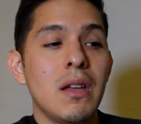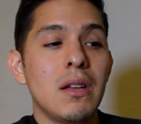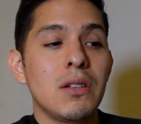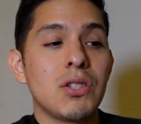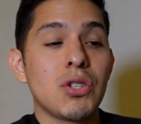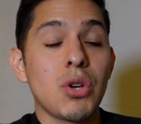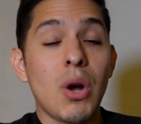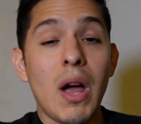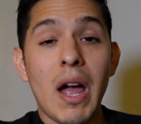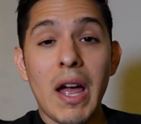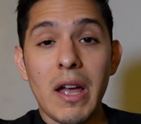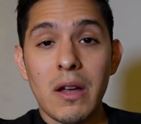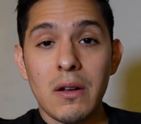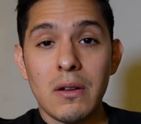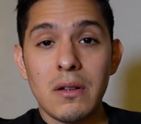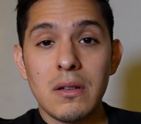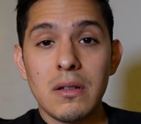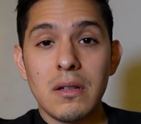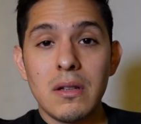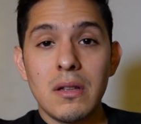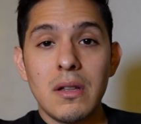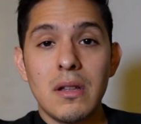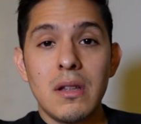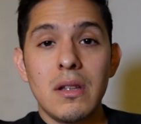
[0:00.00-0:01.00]
trial
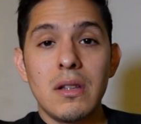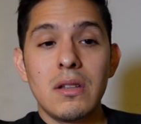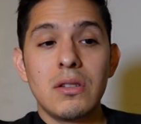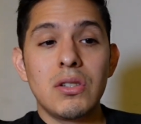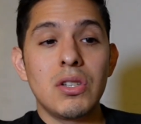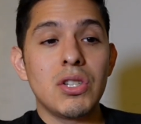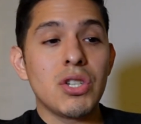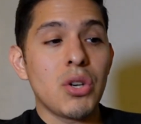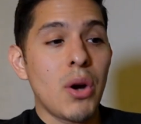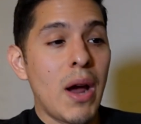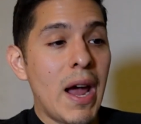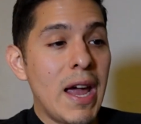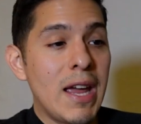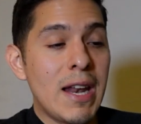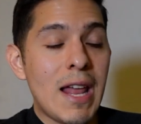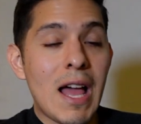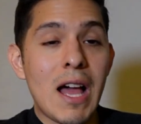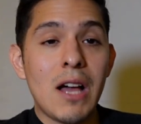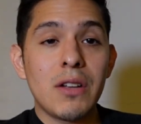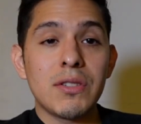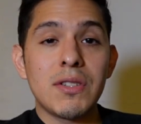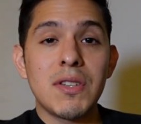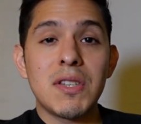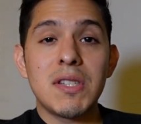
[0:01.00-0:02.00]
to try it
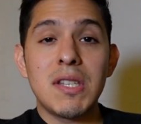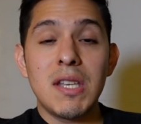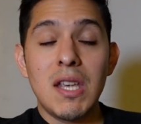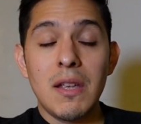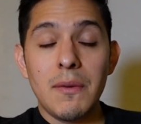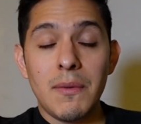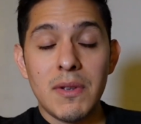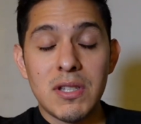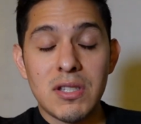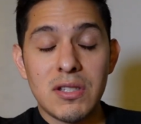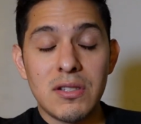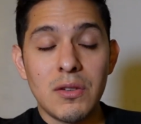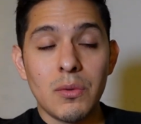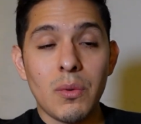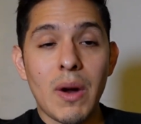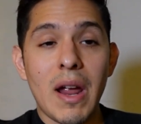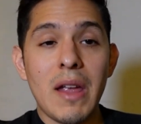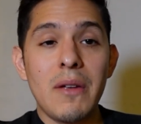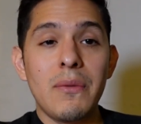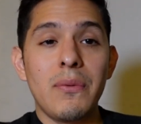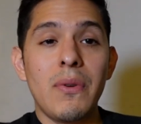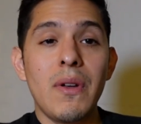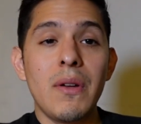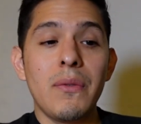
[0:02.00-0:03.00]
out to see if it's the
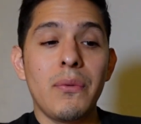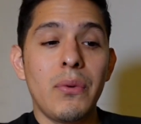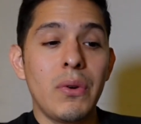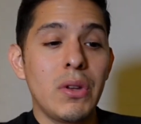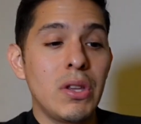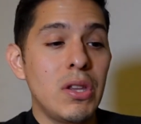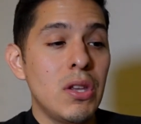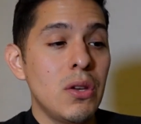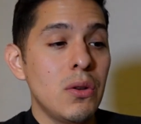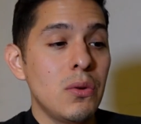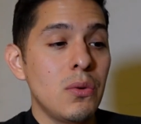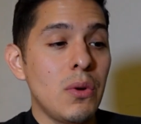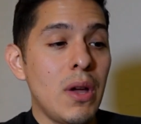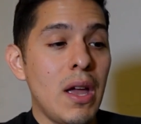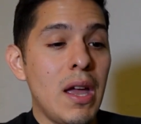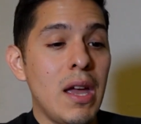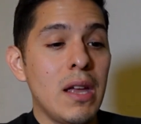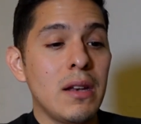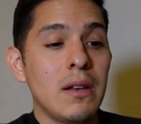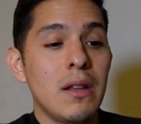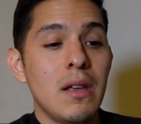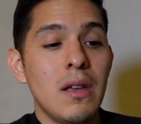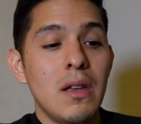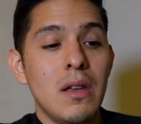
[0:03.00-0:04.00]
right fit for you.
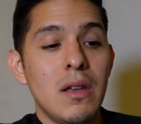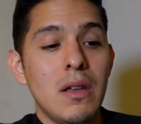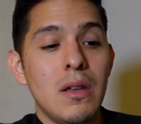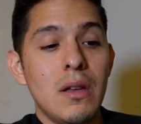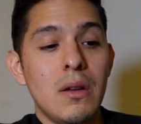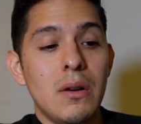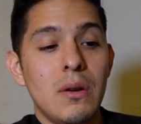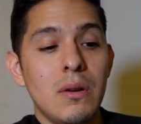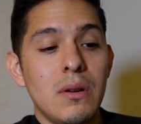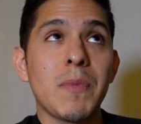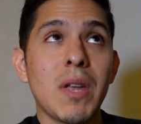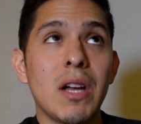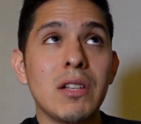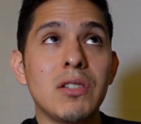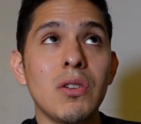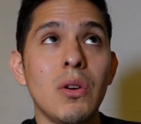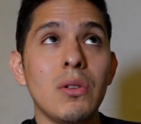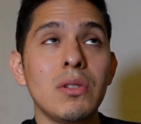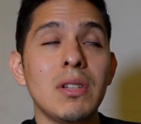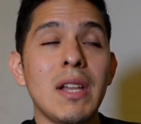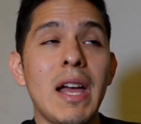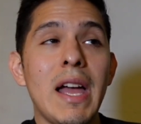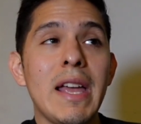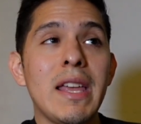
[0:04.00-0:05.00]
And I
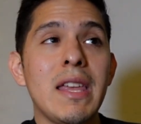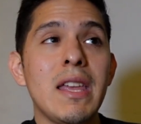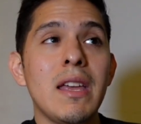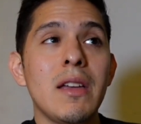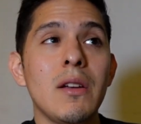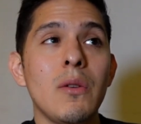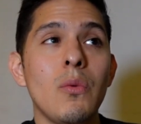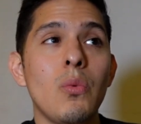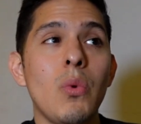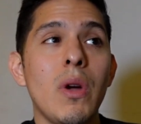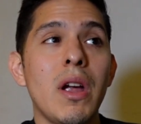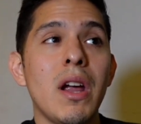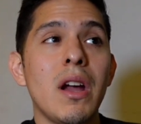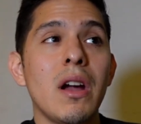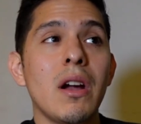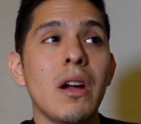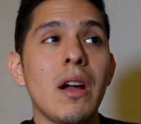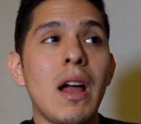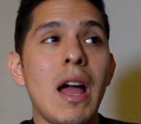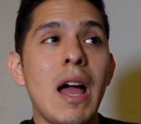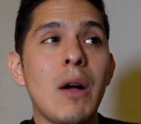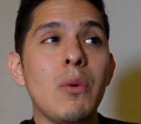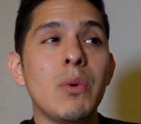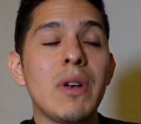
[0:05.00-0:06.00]
don't like it where
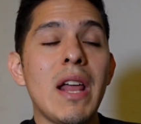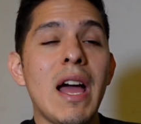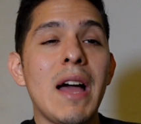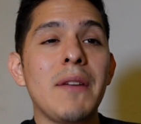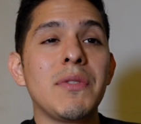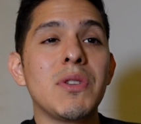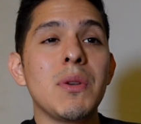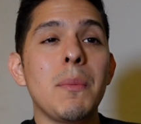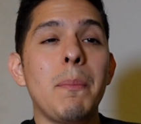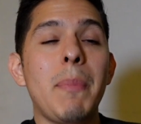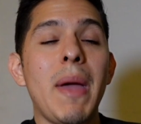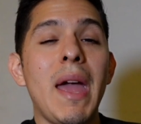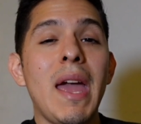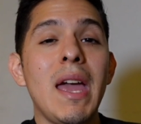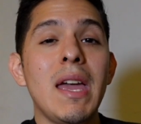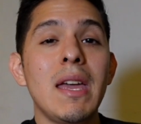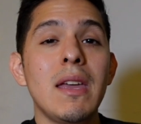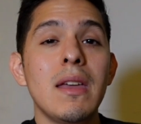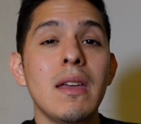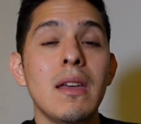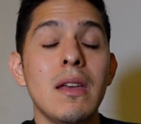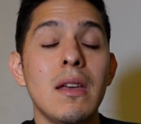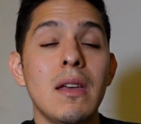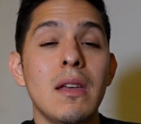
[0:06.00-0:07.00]
I would have to
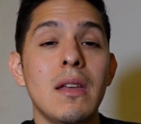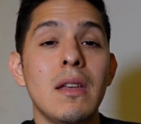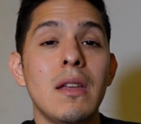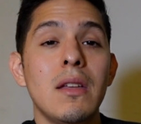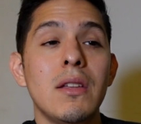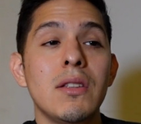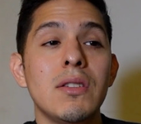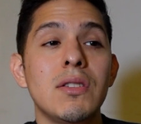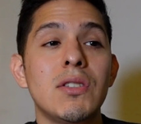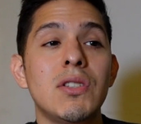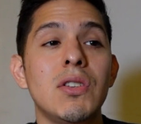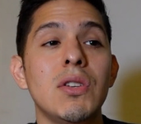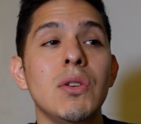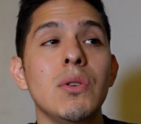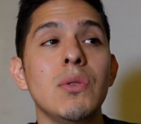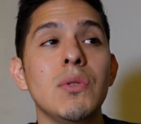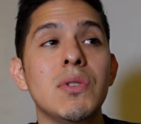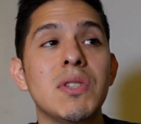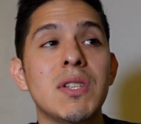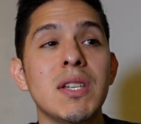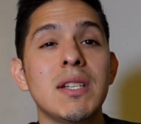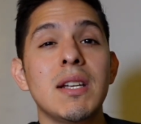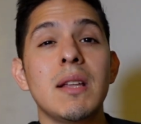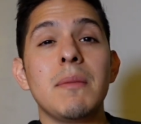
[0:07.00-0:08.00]
pay to
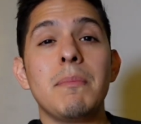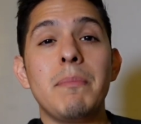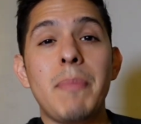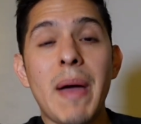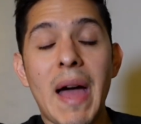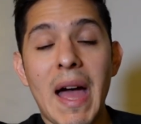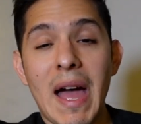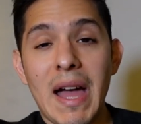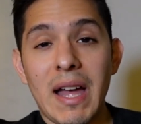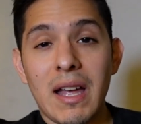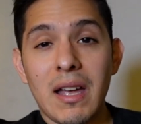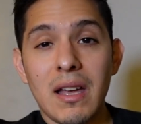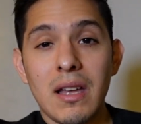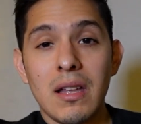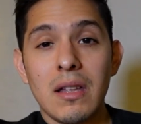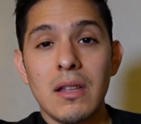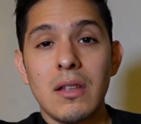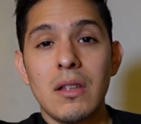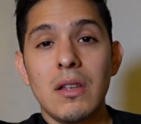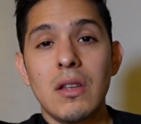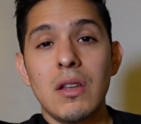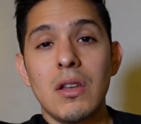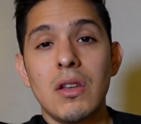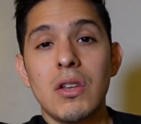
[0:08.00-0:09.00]
send it back.
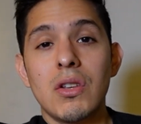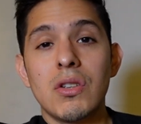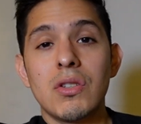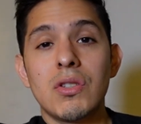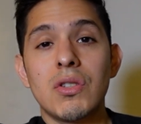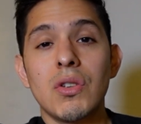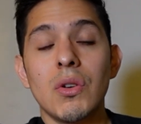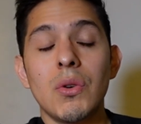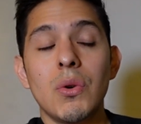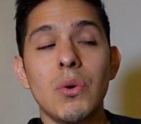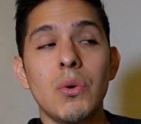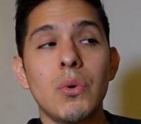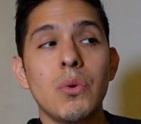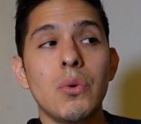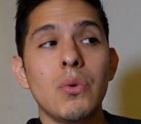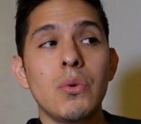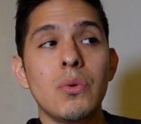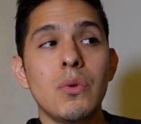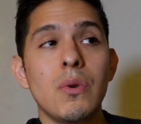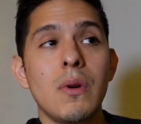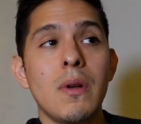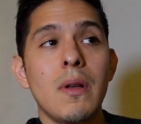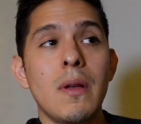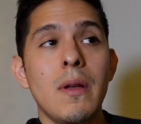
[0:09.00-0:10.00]
So
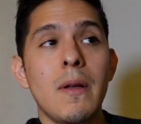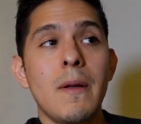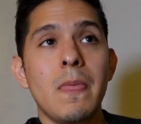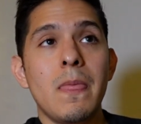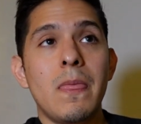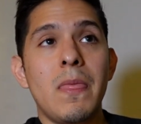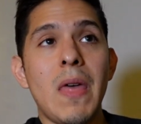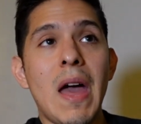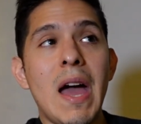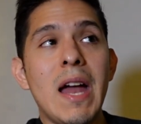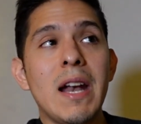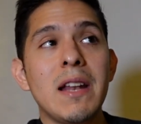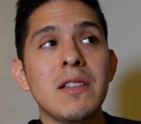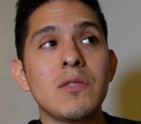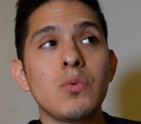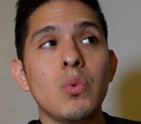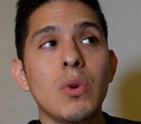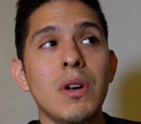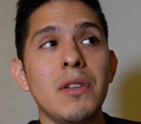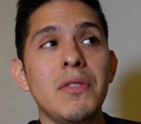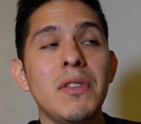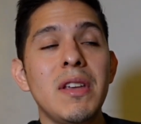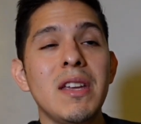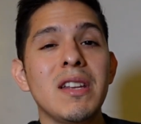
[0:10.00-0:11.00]
that is one
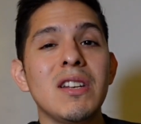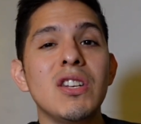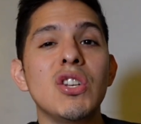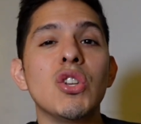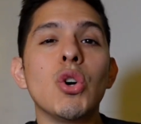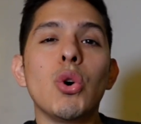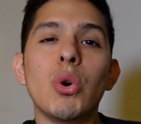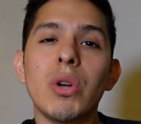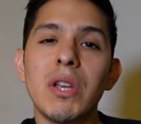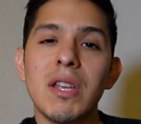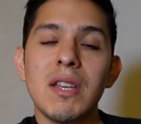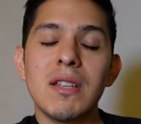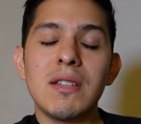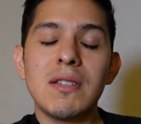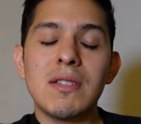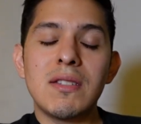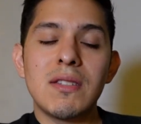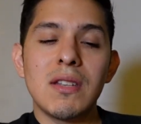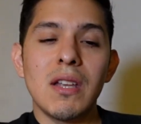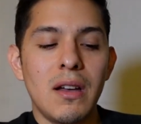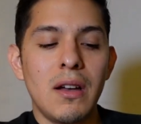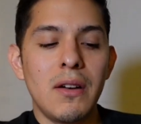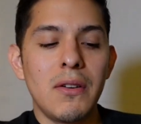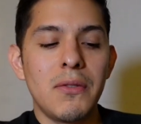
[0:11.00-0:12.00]
of the
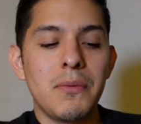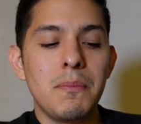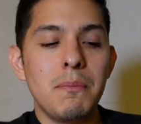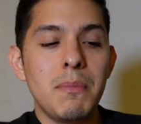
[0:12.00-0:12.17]
annoyance of